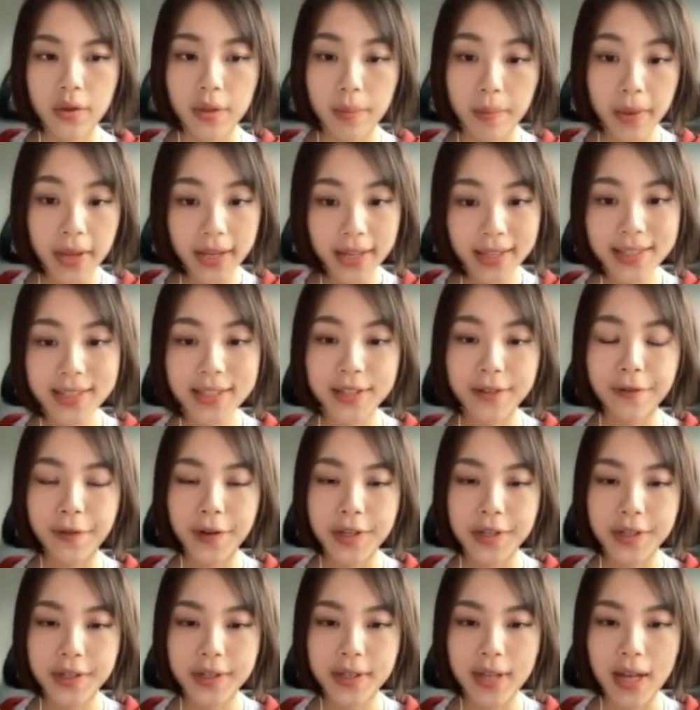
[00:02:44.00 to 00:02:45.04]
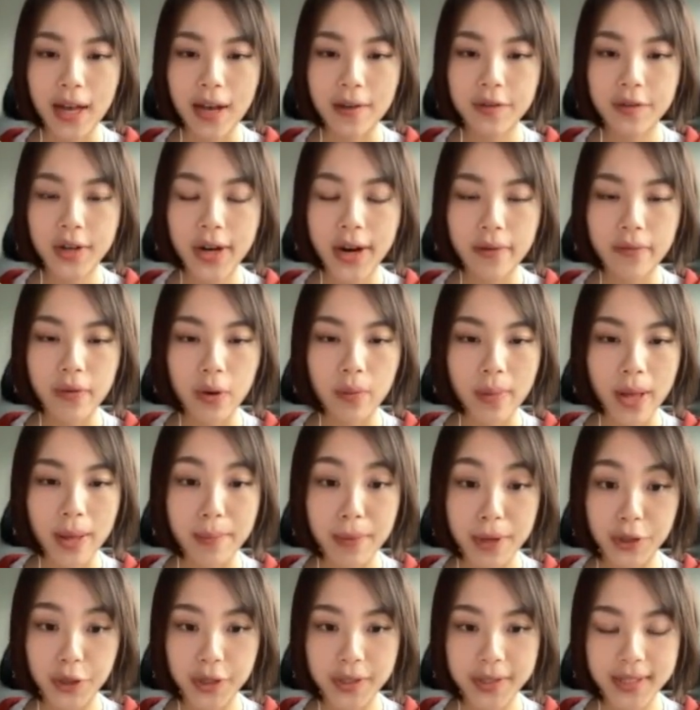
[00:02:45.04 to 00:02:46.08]
the biggest difference after I wrote my
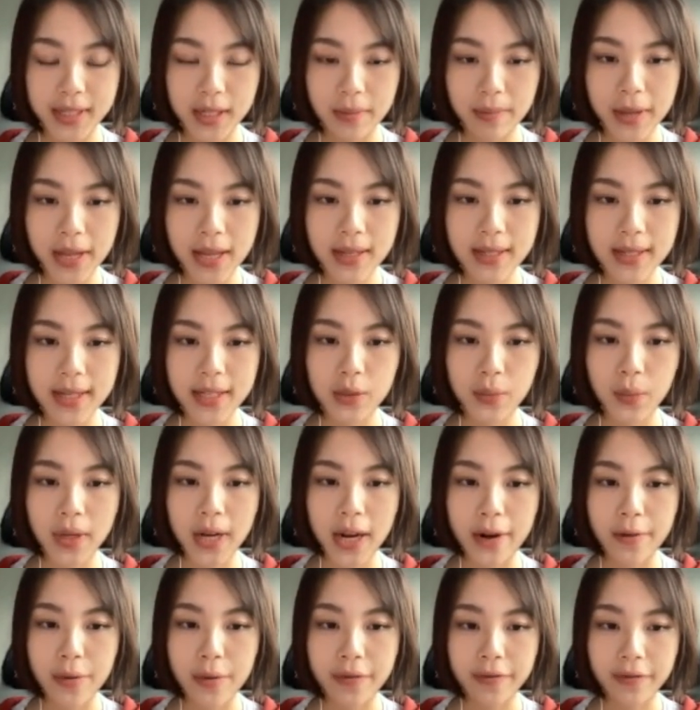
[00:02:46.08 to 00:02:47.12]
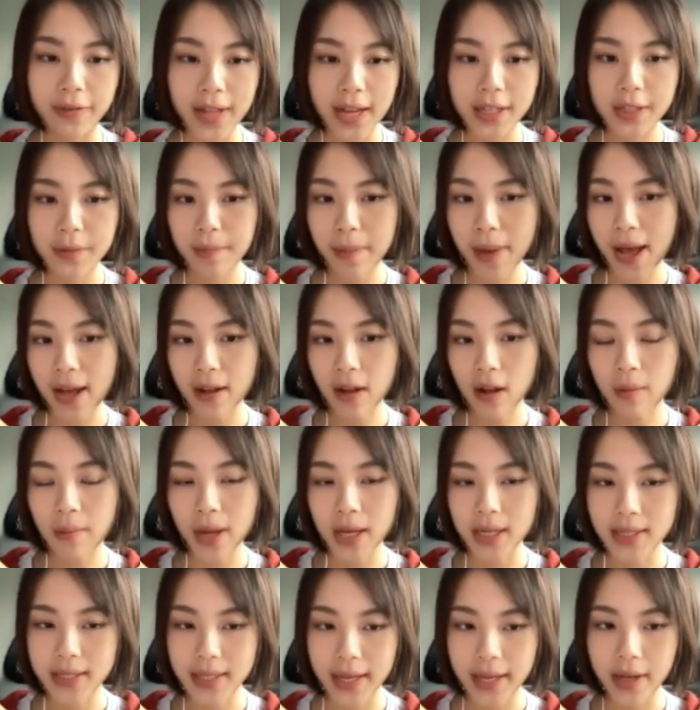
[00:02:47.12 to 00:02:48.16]
mission statement is when I reflect back on
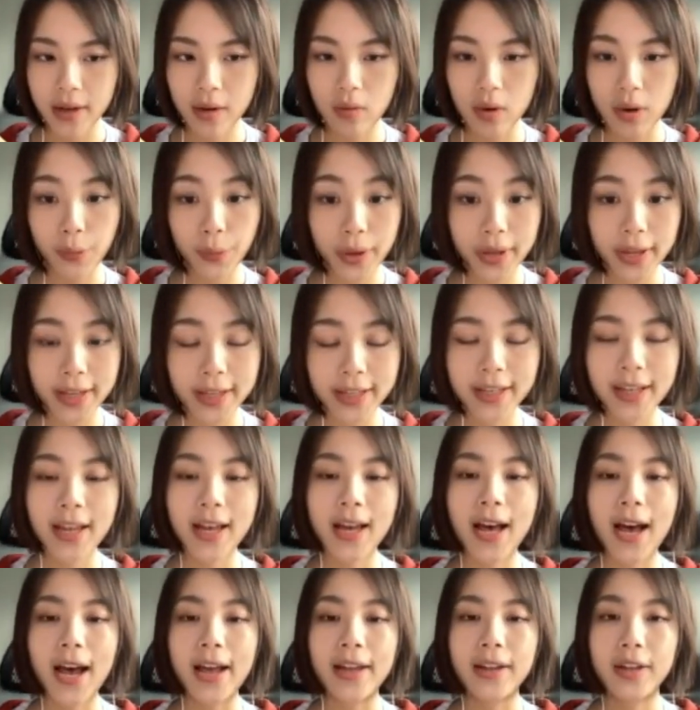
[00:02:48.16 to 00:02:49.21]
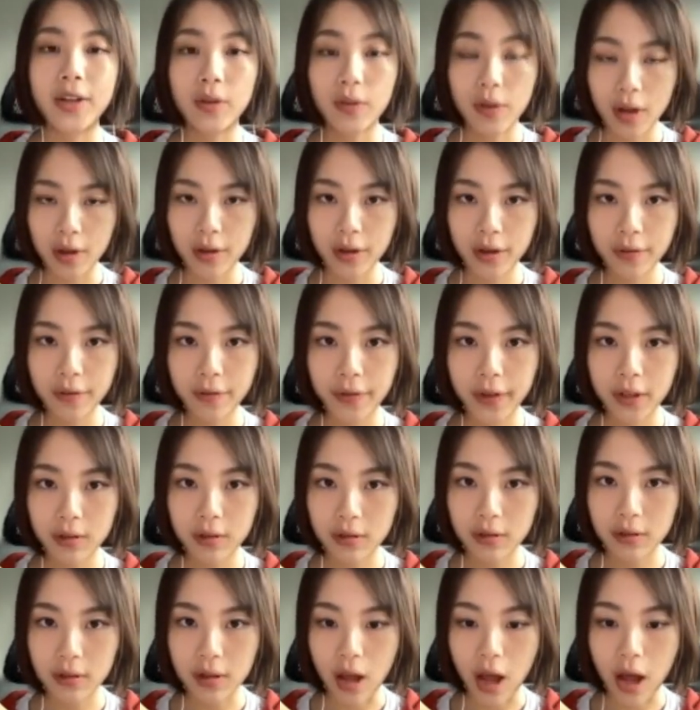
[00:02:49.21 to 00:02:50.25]
my day or week, I no longer
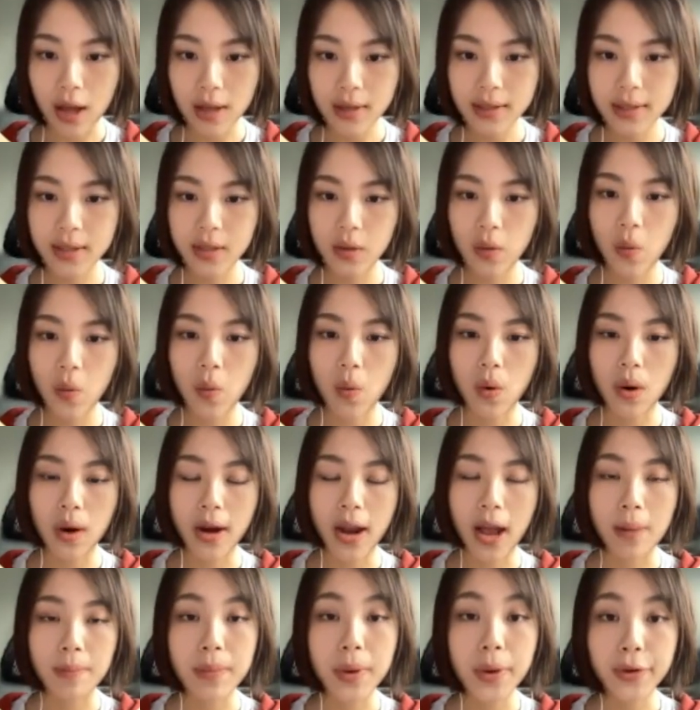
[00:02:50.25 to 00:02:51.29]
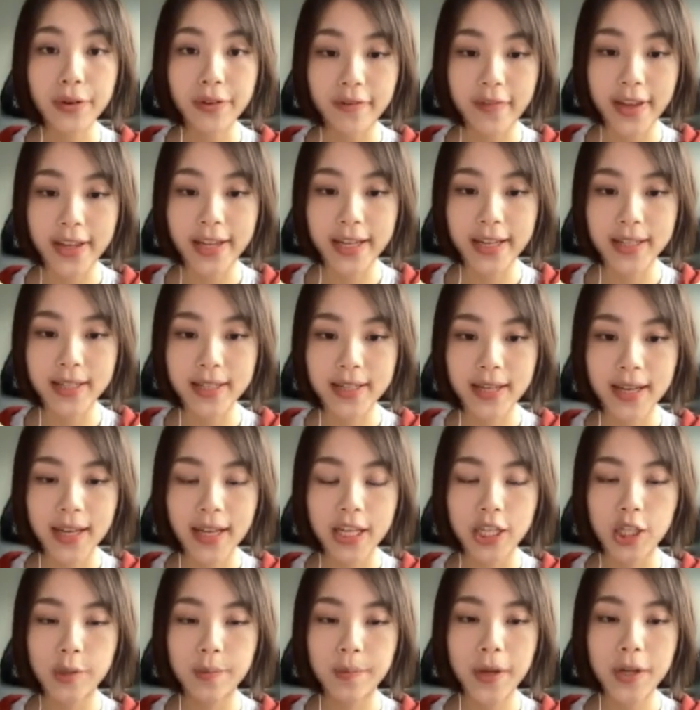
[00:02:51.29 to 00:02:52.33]
feel lost or unmotivated.
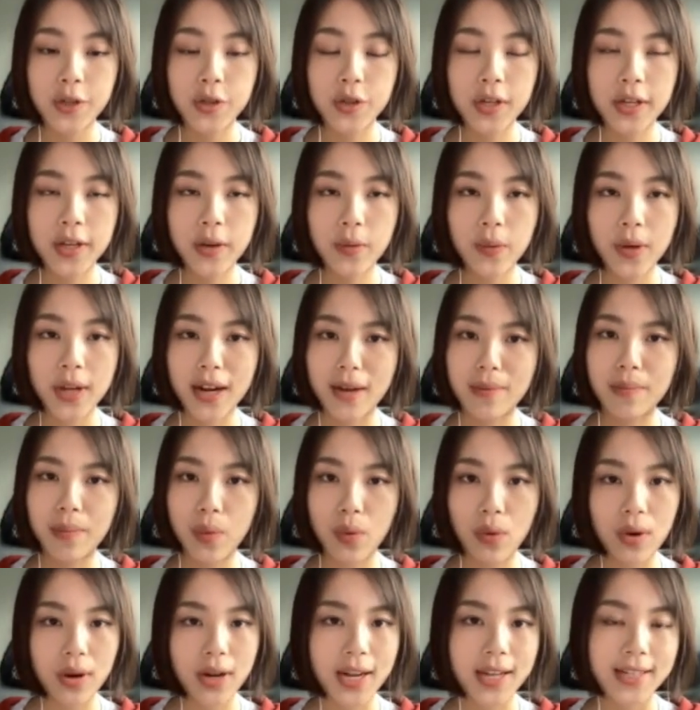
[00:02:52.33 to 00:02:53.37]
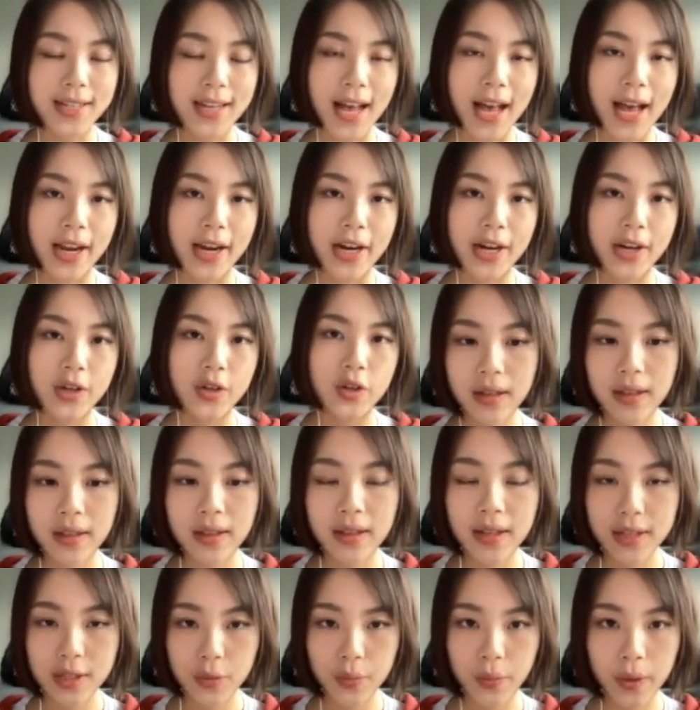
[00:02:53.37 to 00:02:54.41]
Especially when I'm bored and tired,
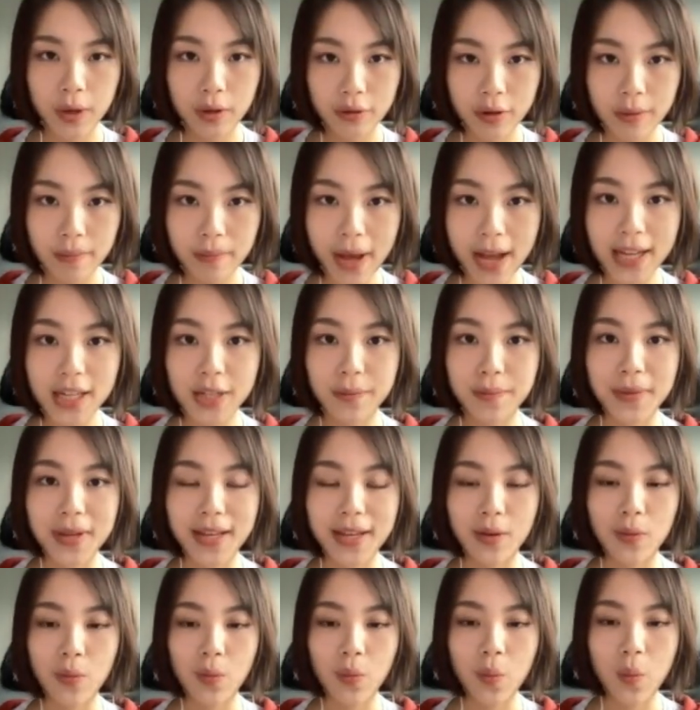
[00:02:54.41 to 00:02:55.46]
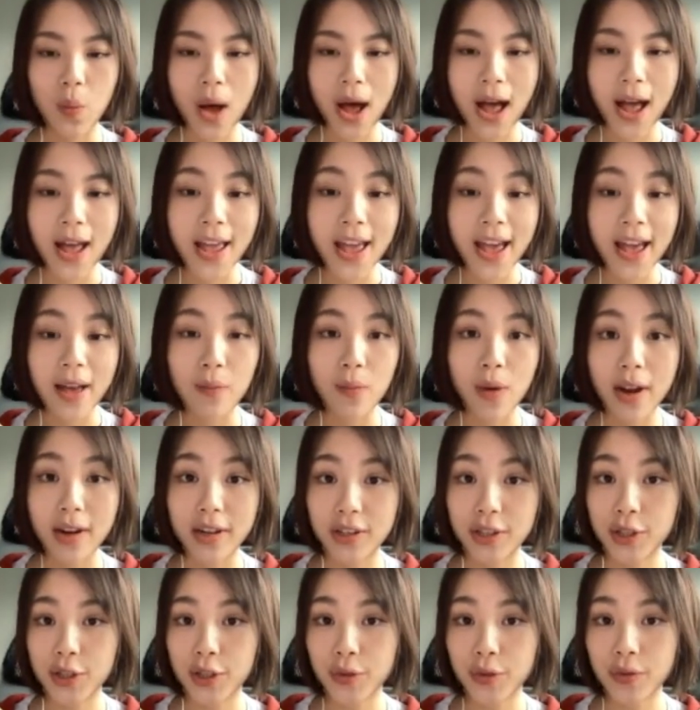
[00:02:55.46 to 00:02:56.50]
this will remind me why I
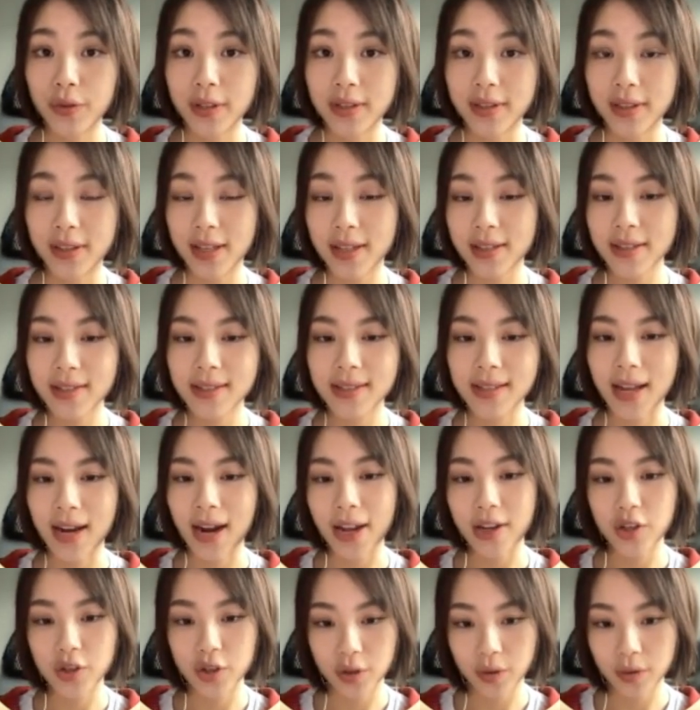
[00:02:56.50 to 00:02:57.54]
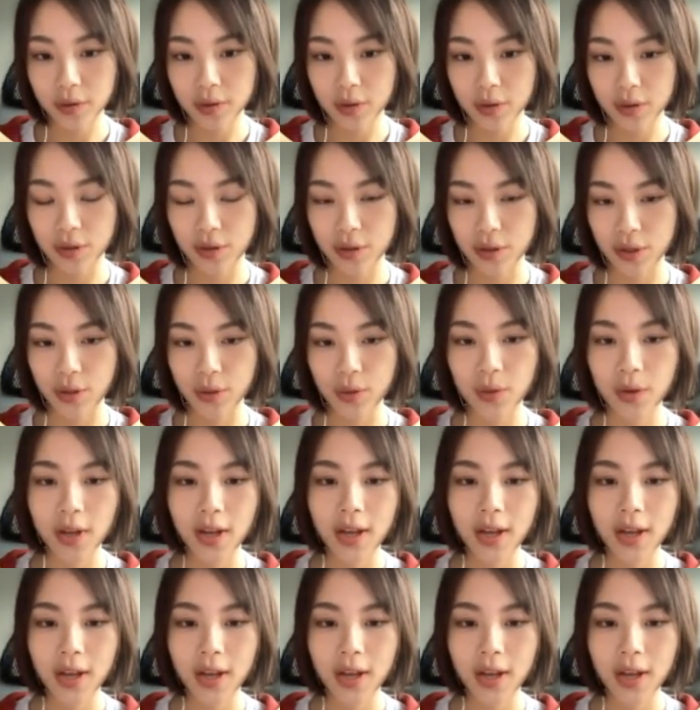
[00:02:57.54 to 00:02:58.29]
wanted to do the things that I chose to do.